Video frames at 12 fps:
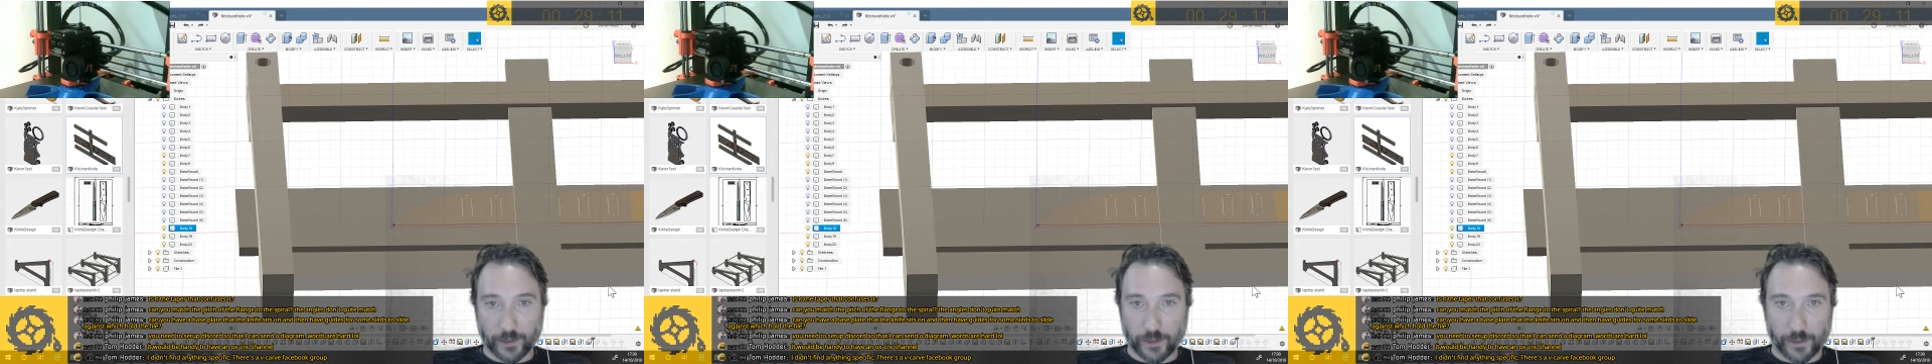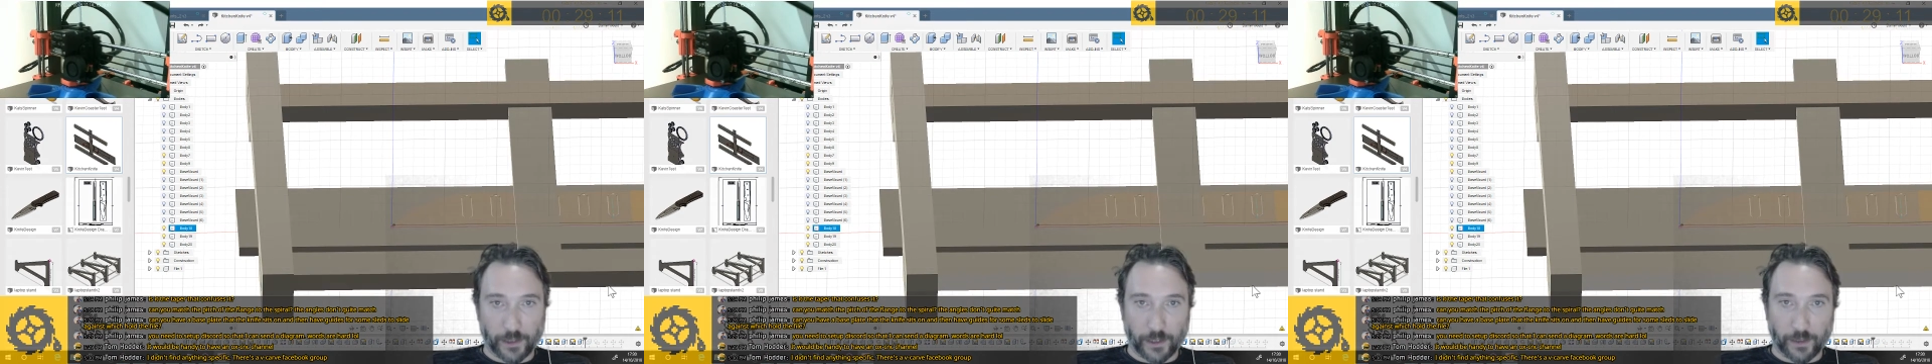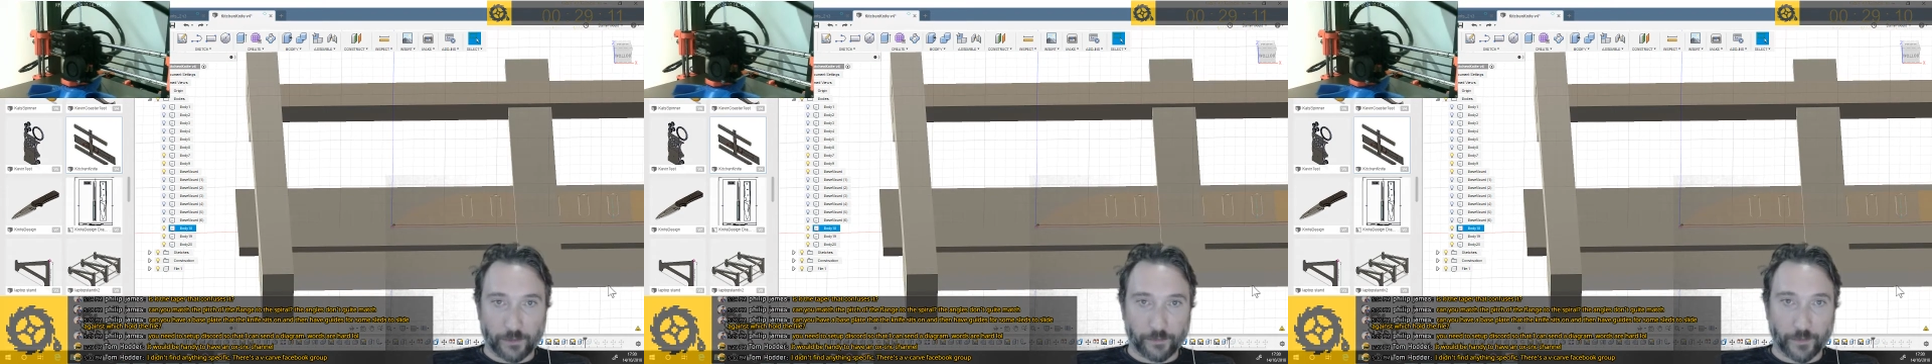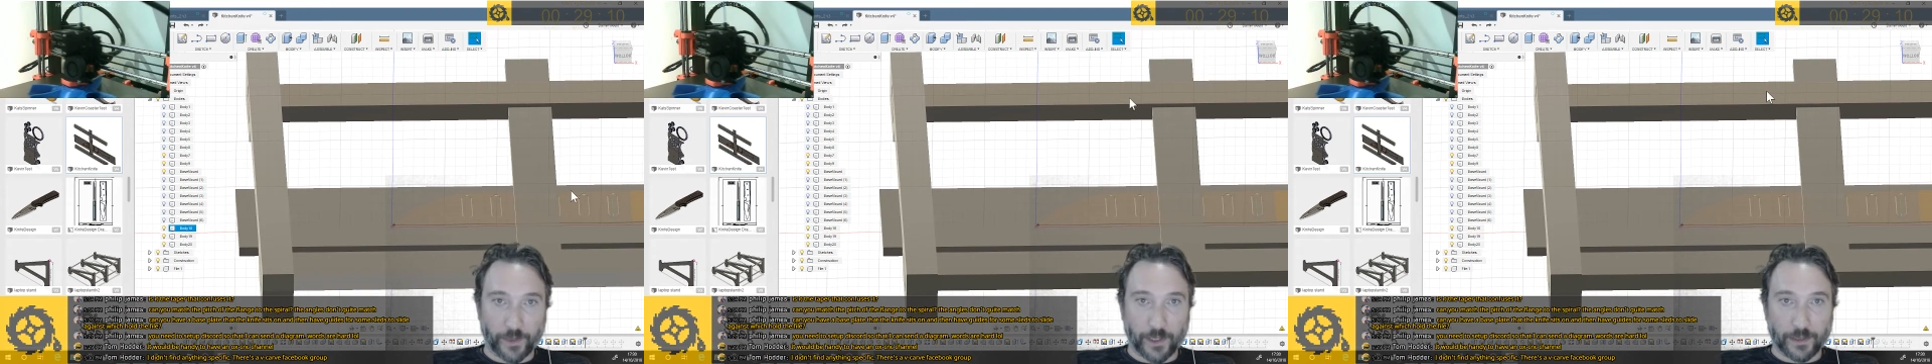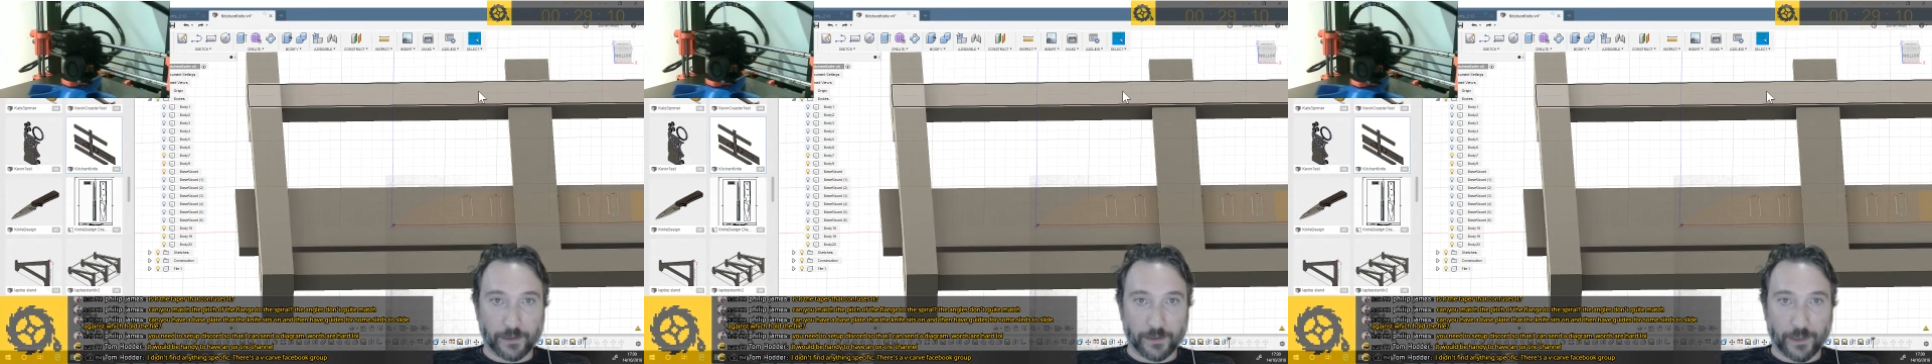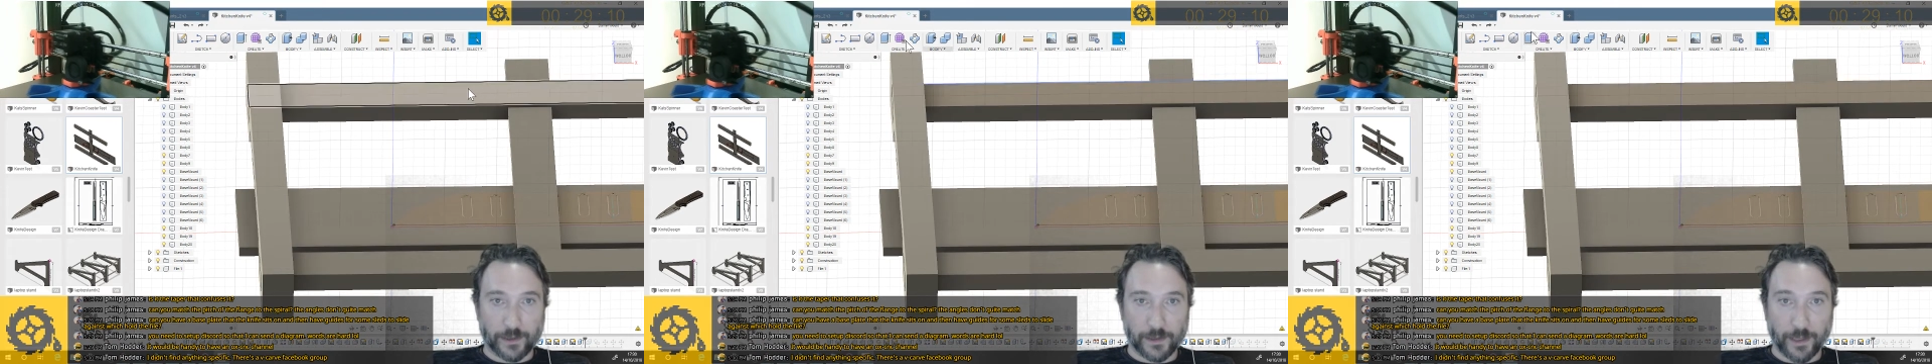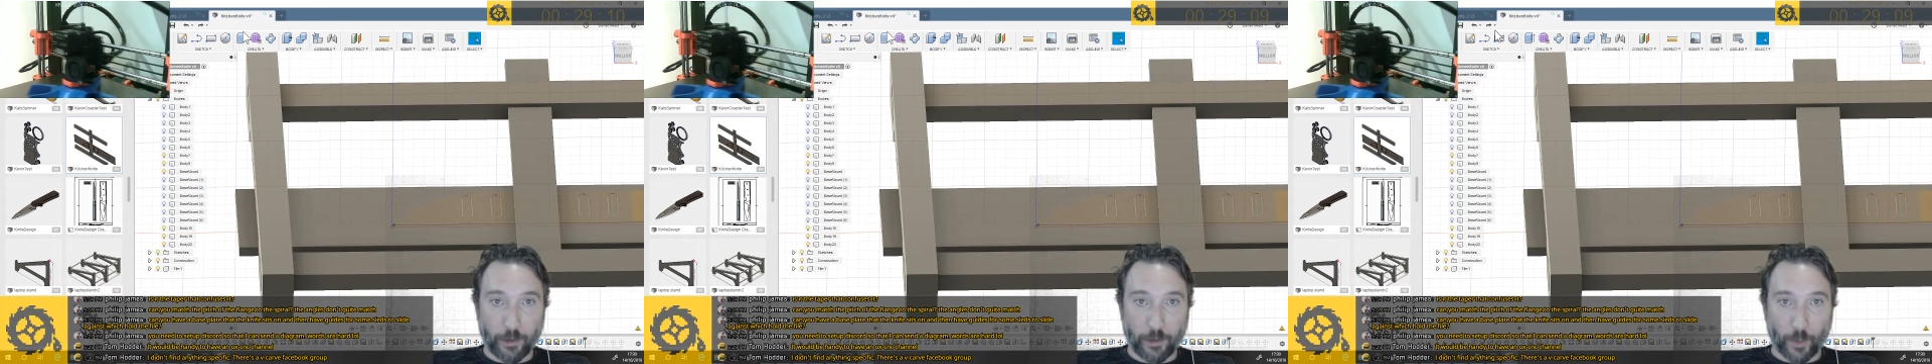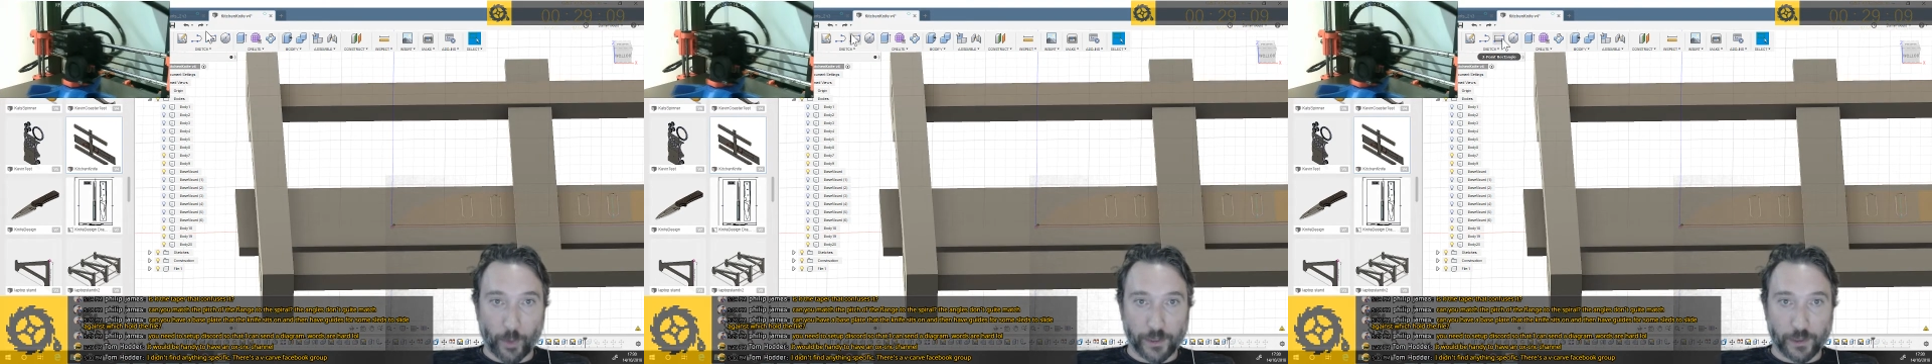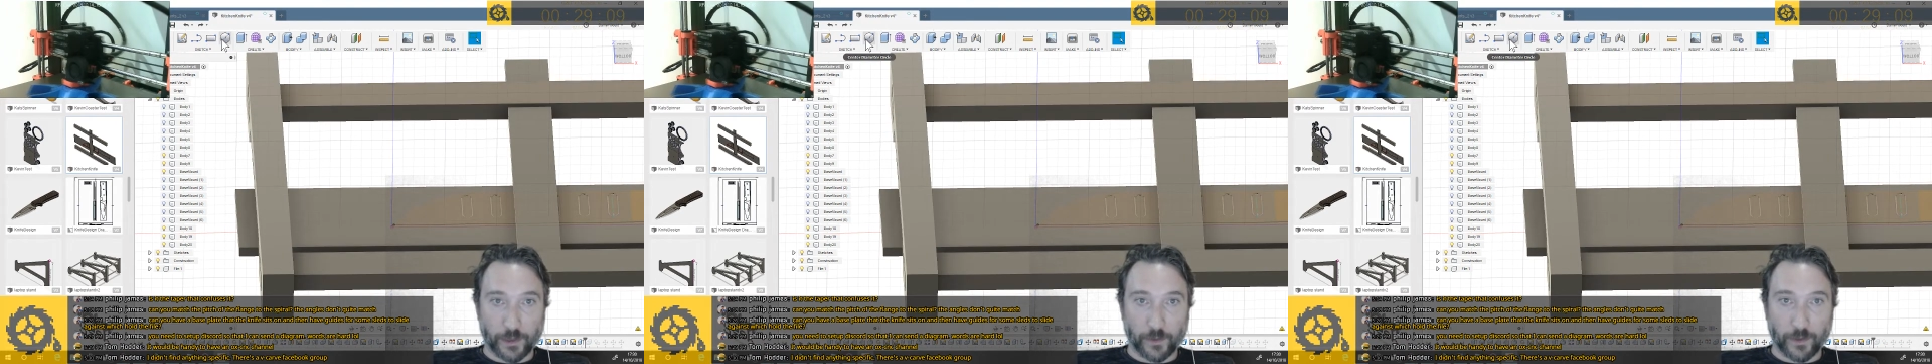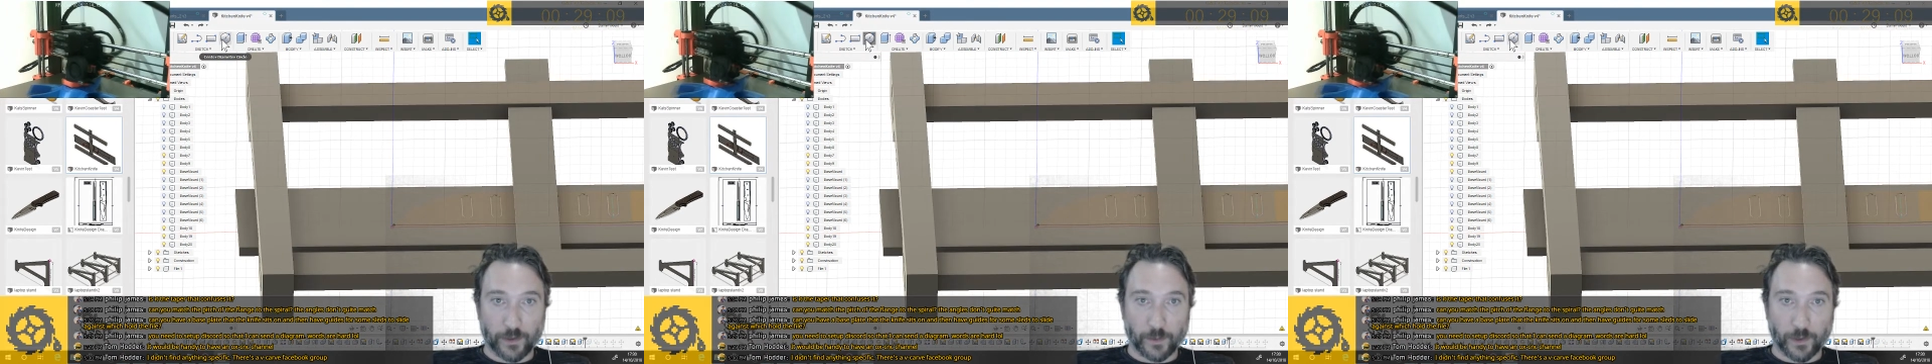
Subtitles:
Yeah, that's a terrible way to do this,